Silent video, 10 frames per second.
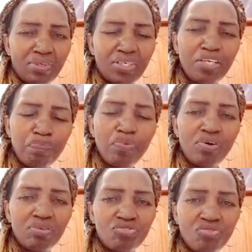Keep
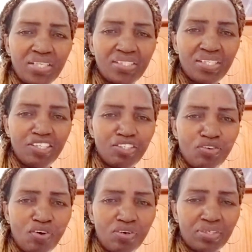on trusting in
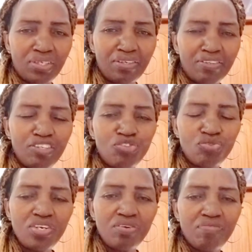God. The
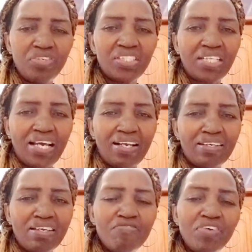children of
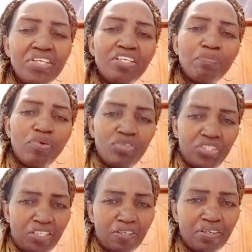Israel, even in
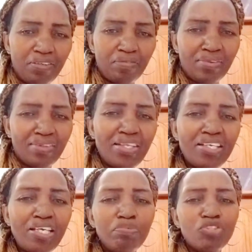bondage, they
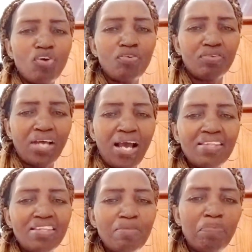kept on
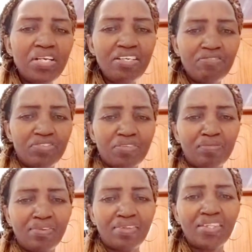and they believed
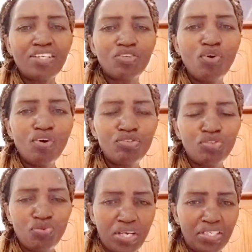that God
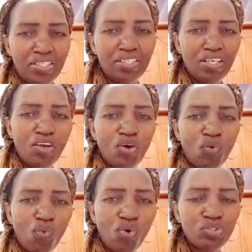surely
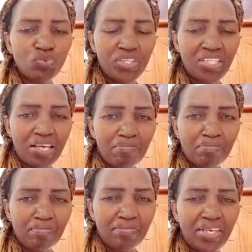was with
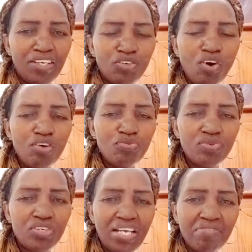them and God
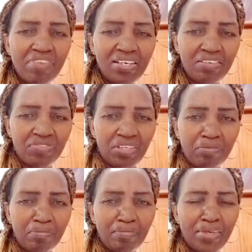would never leave
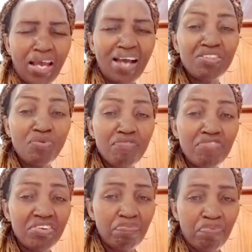them. And they were
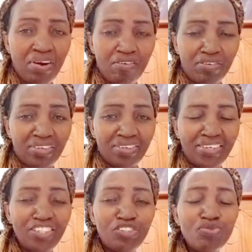very proud.
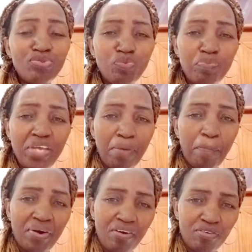It's good to be a
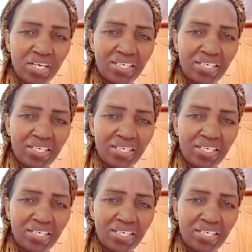proud